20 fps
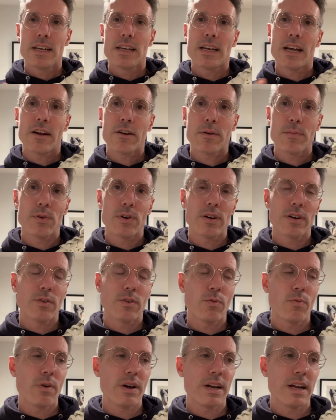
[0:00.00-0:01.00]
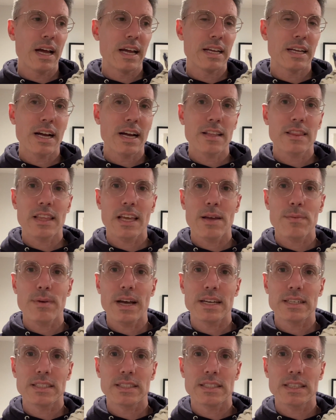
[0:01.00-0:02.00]
I remember when I got them,
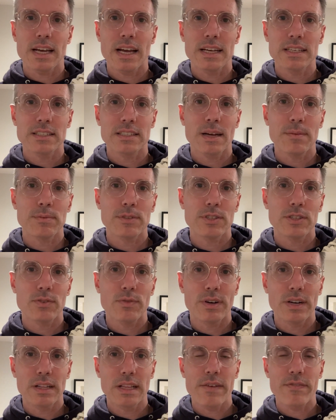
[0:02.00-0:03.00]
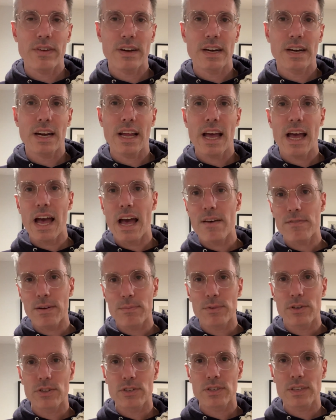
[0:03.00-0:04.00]
I sized up to an 11 and a half.
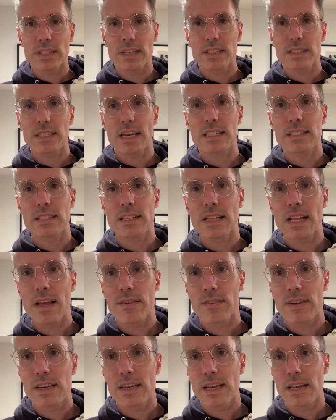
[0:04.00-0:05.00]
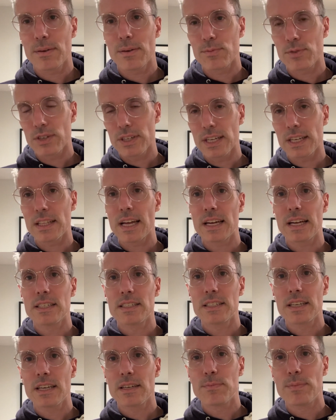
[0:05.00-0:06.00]
I'm usually a size 11 and I'm really glad I
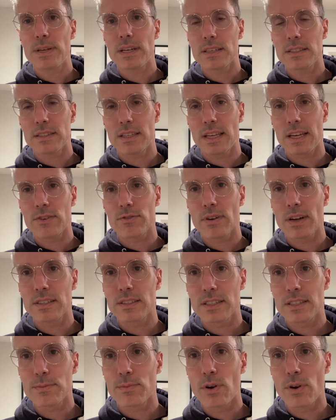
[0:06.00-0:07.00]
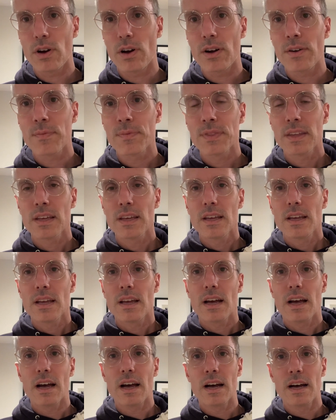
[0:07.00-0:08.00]
did because they run small.
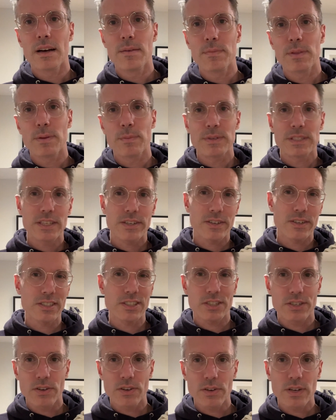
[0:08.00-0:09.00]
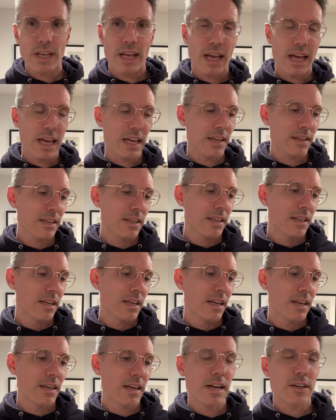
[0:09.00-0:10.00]
Um, the materials are okay.
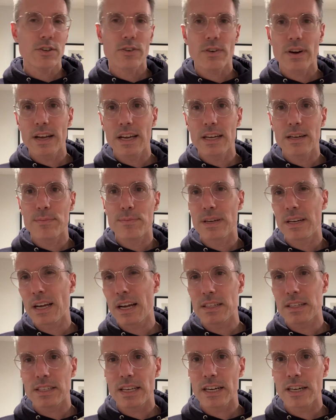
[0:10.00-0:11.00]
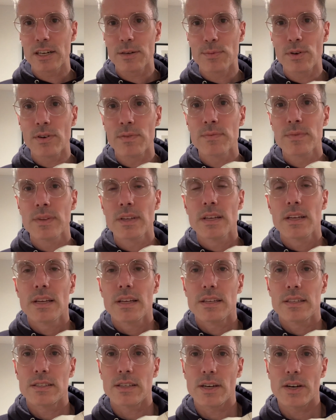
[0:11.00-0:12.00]
Not great, but not terrible.
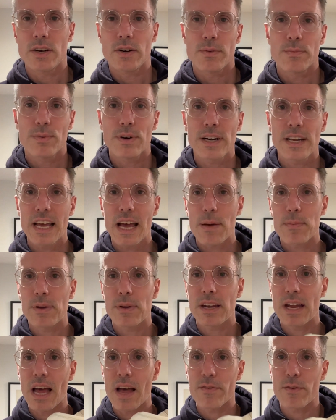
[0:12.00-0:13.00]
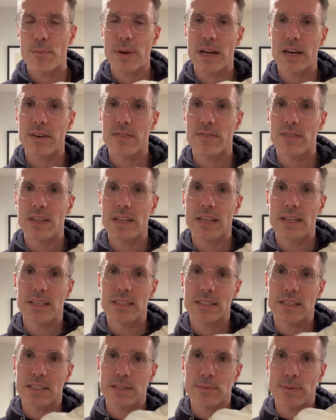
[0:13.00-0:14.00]
So pretty happy to have a pair of
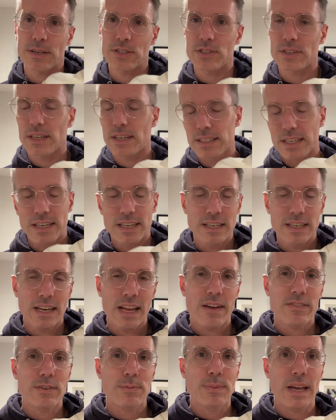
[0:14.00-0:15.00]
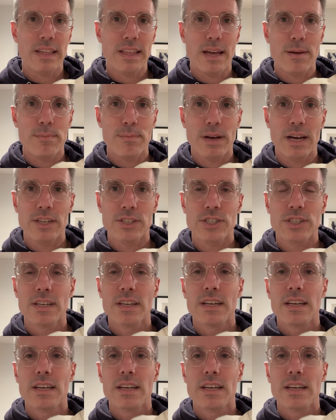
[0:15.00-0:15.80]
these, especially because I didn't have to pay that much.